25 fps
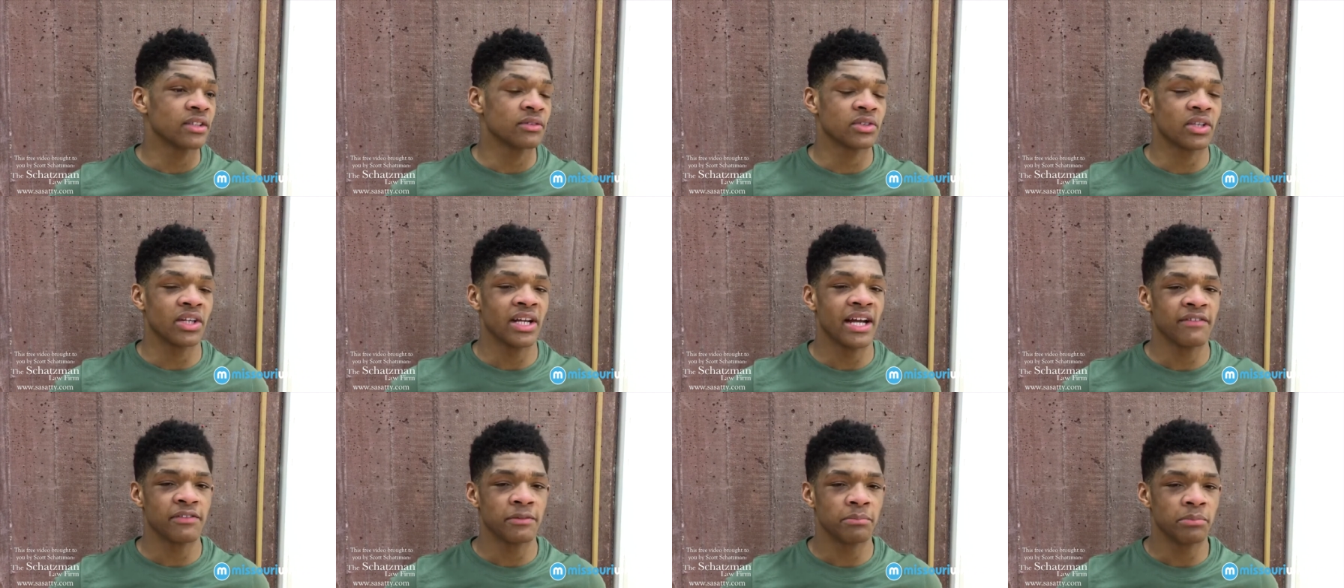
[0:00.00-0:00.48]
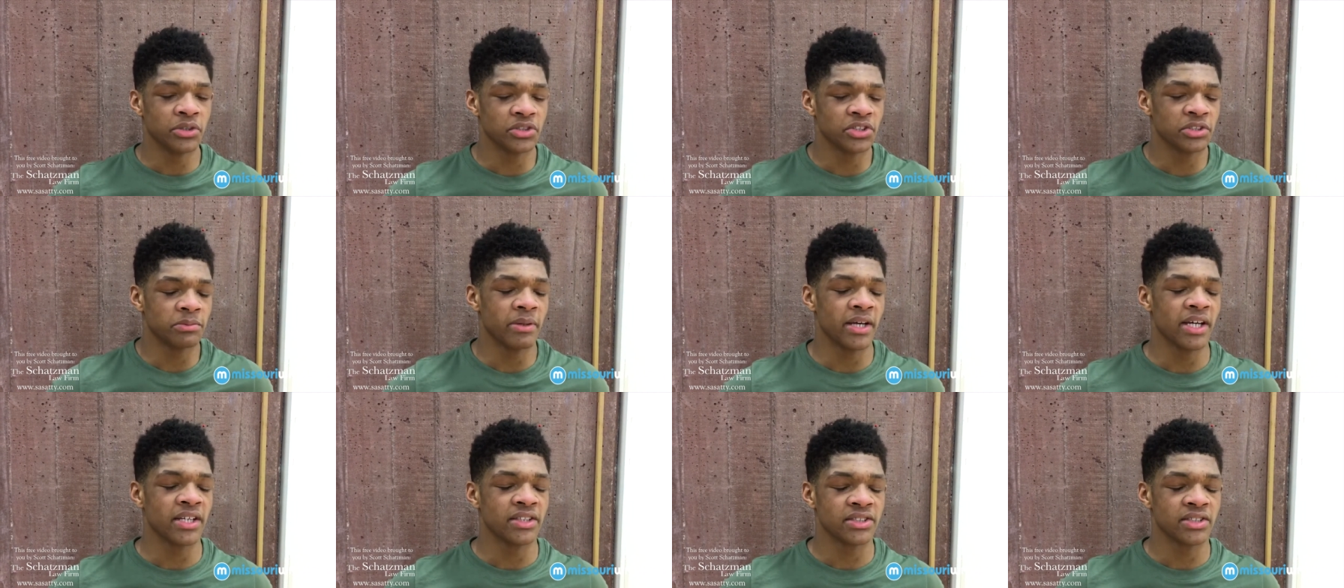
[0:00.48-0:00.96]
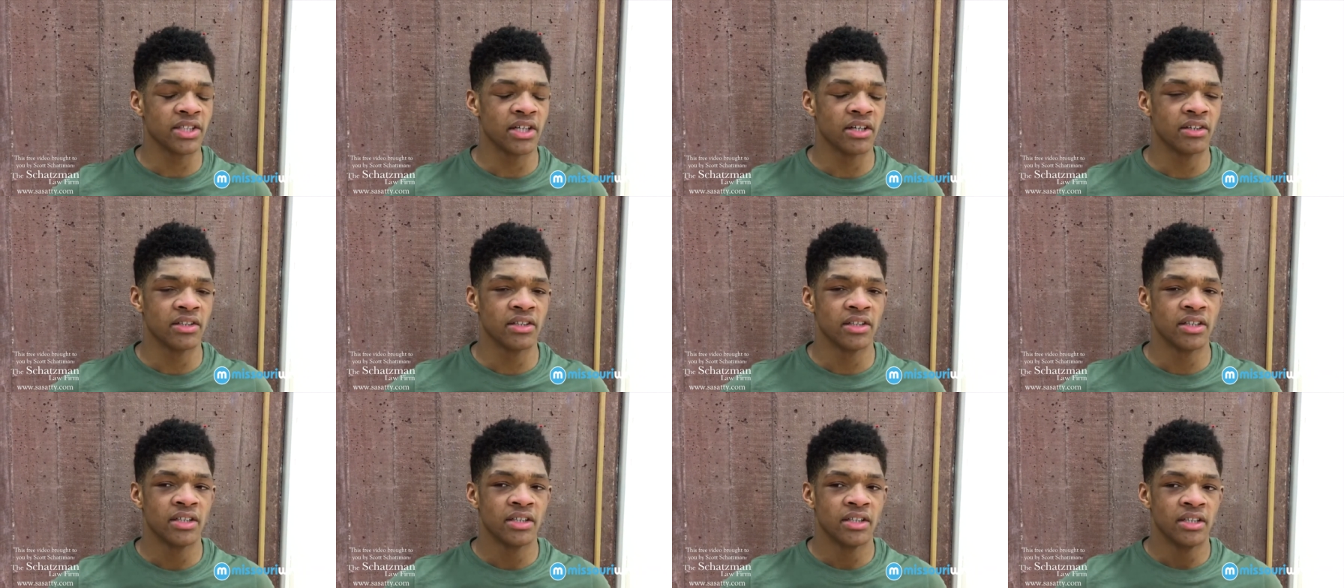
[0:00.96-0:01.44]
I was gonna have to push the pace.
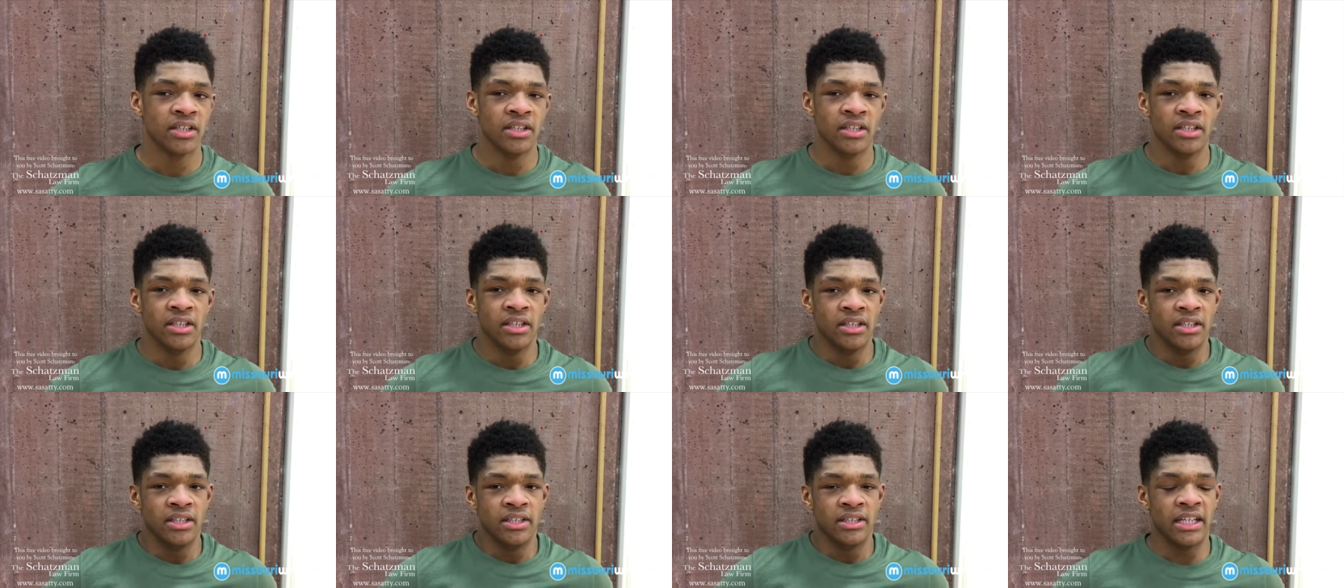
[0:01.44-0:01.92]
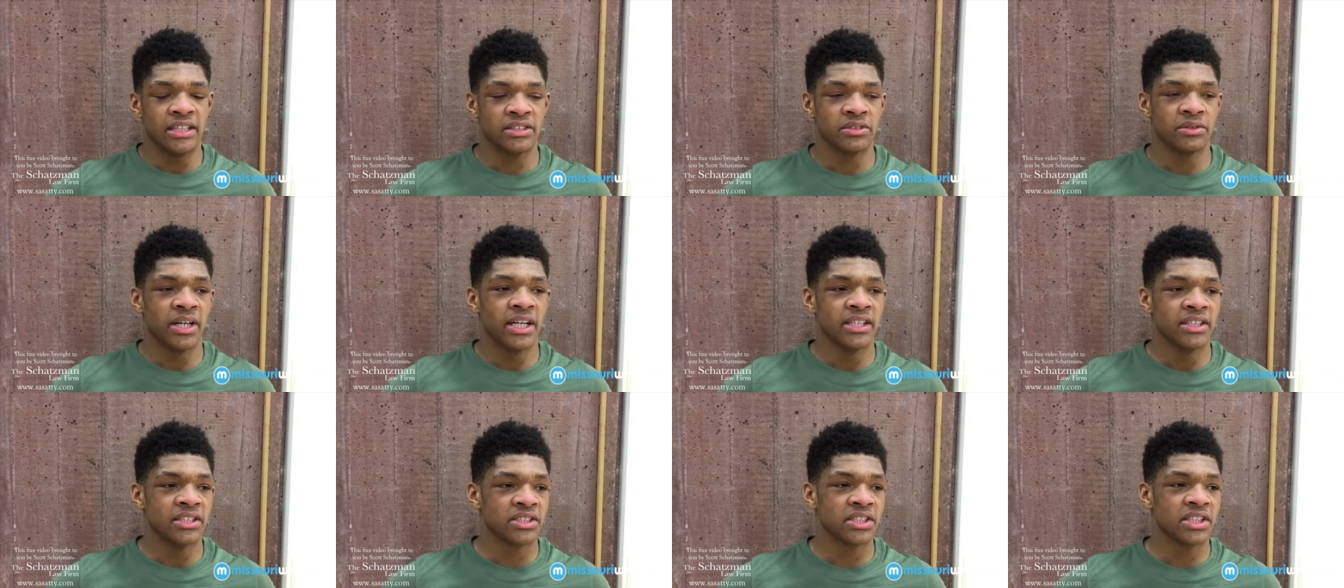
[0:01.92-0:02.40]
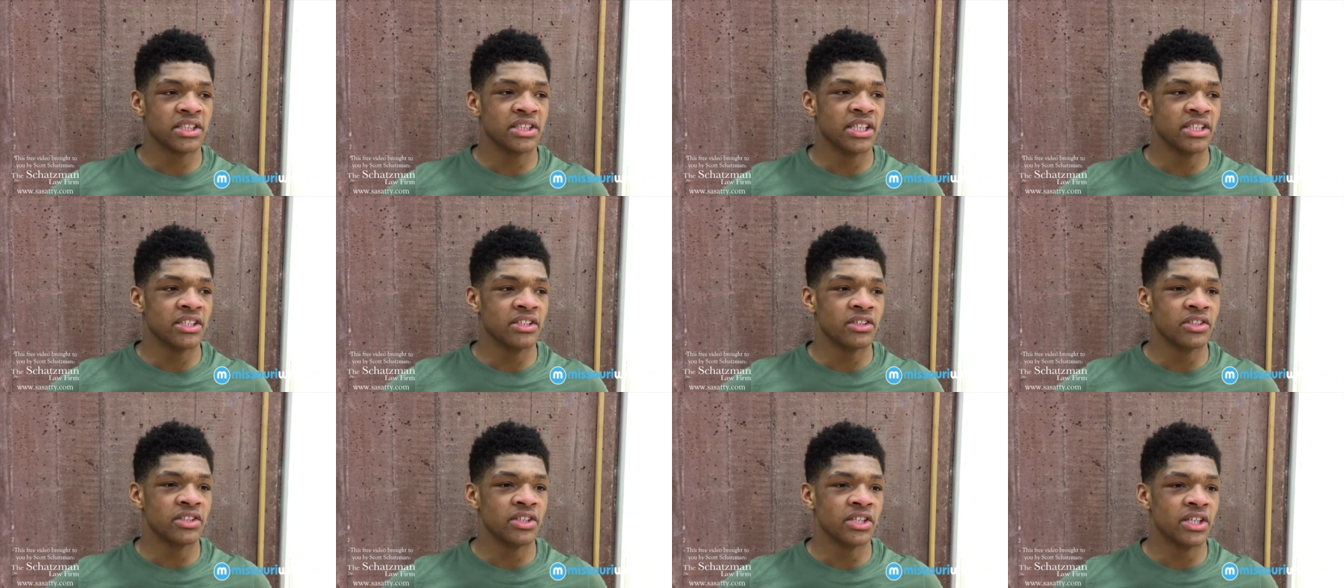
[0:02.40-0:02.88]
So that's what I just
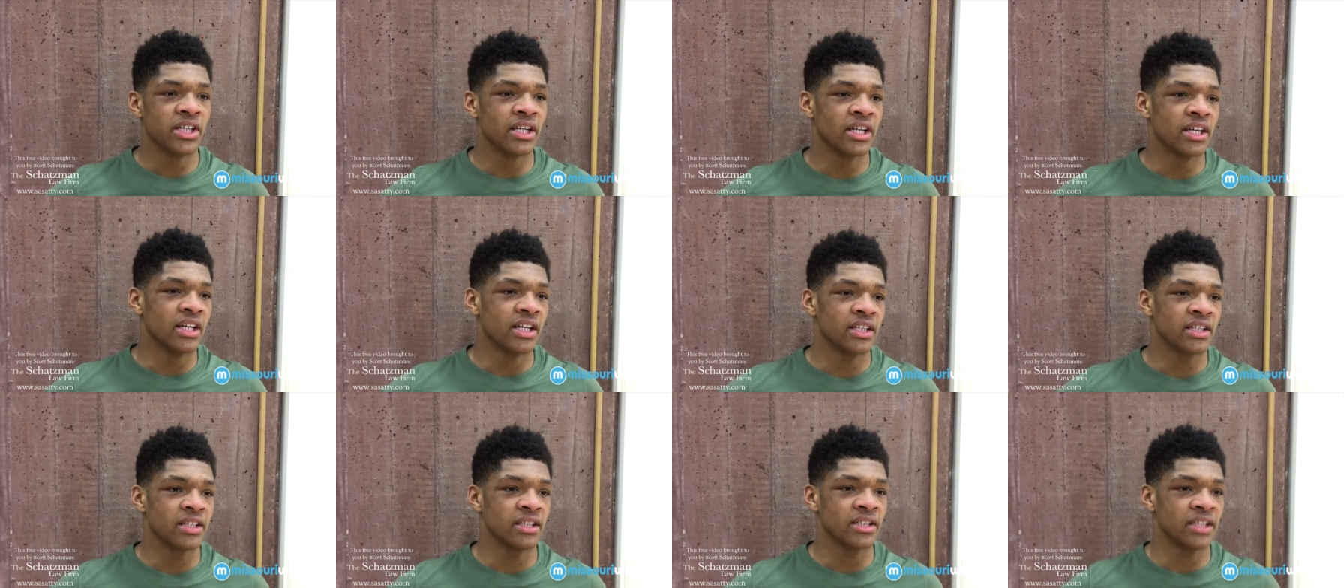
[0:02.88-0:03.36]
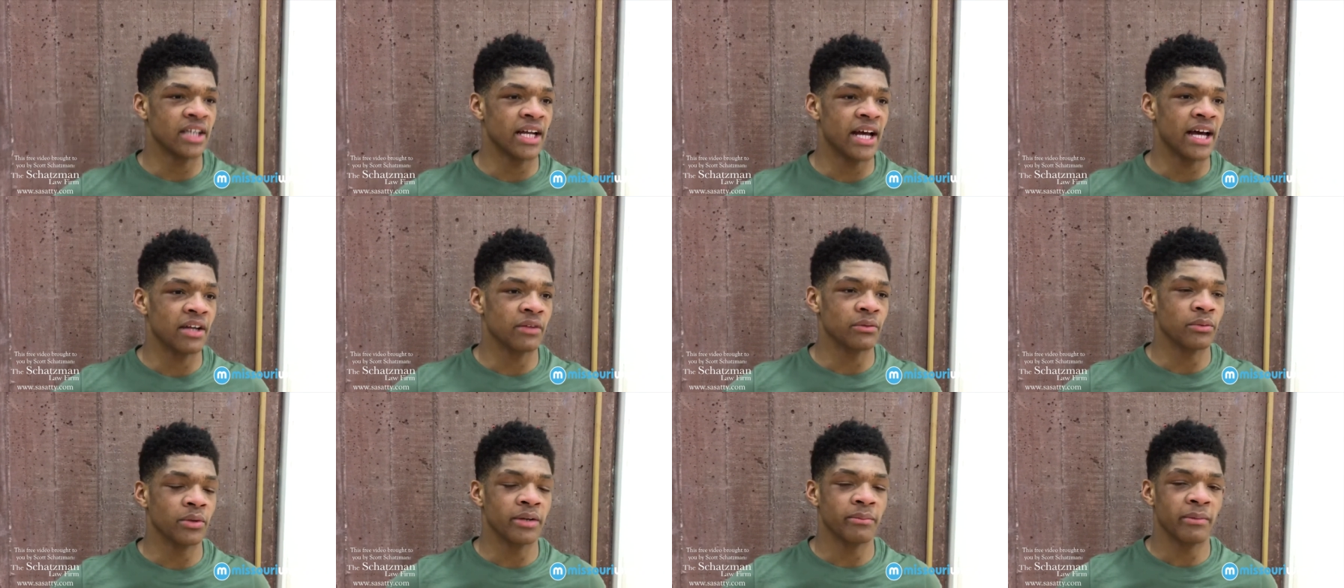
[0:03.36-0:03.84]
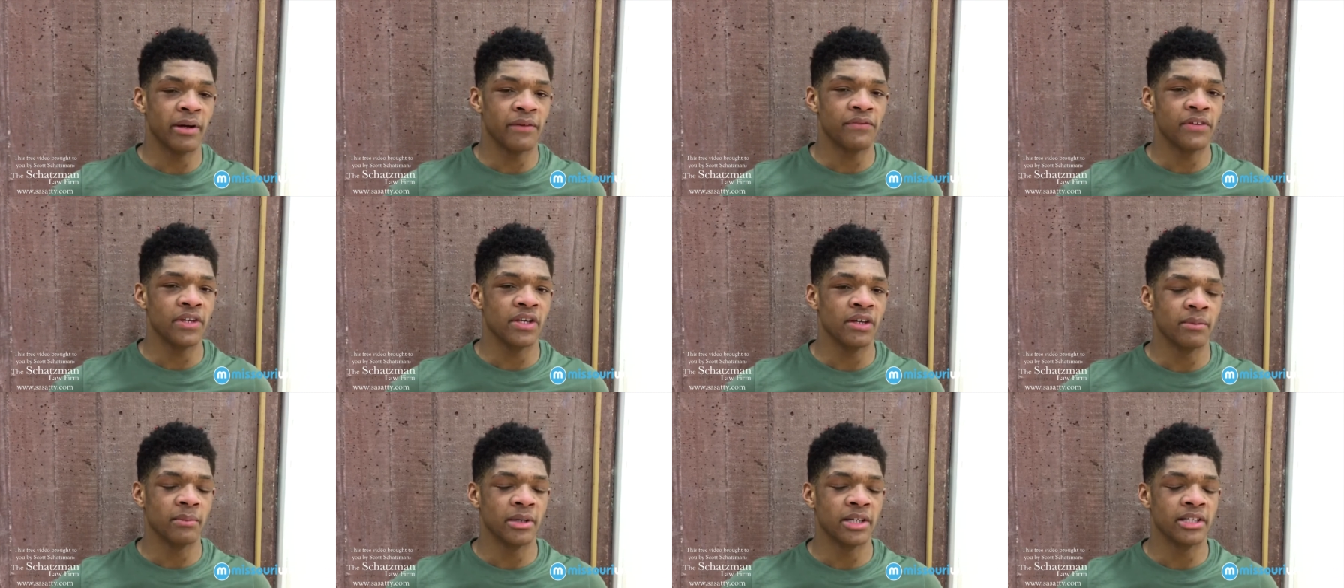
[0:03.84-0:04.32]
continued to and I had to run my
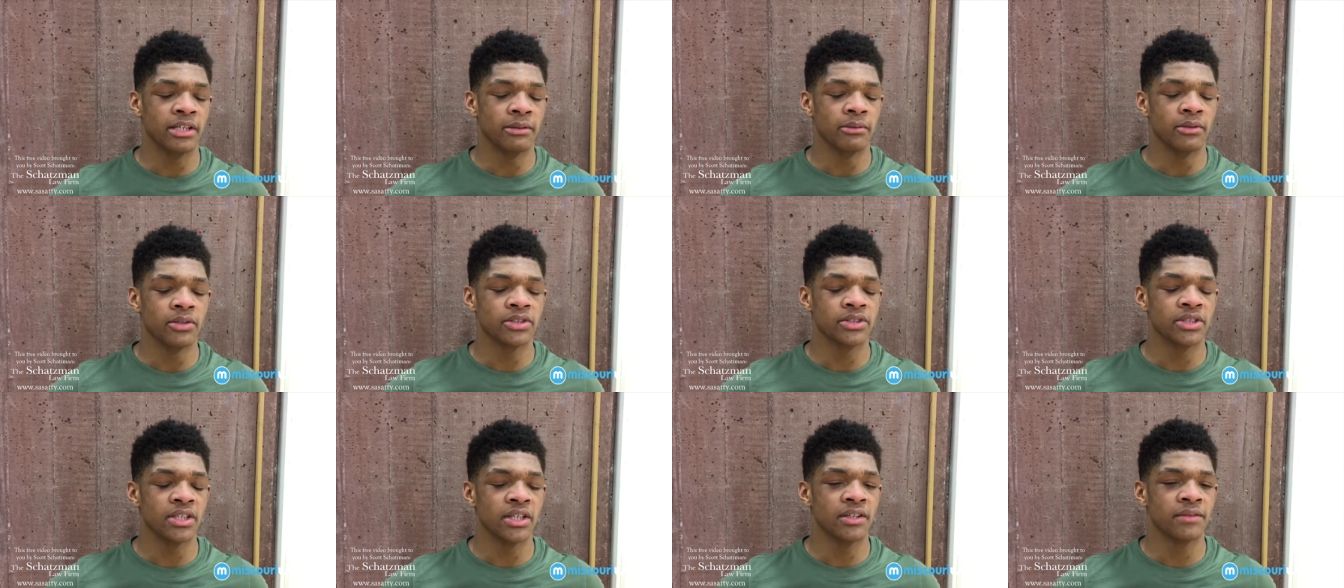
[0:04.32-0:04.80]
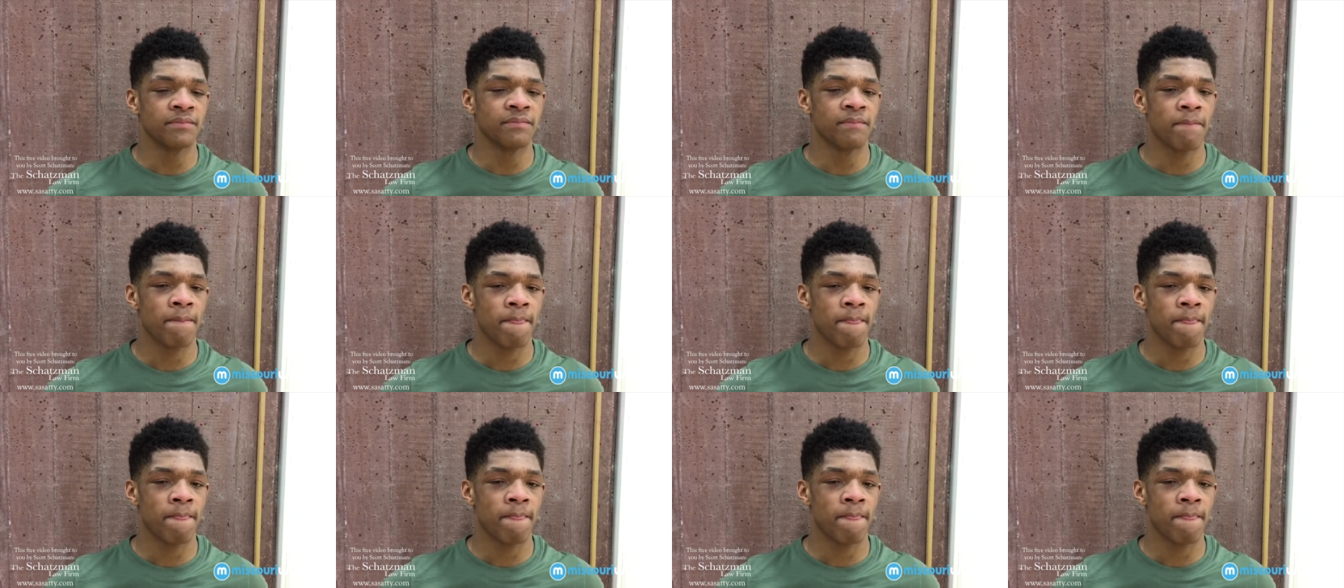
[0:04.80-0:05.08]
feet on my double. So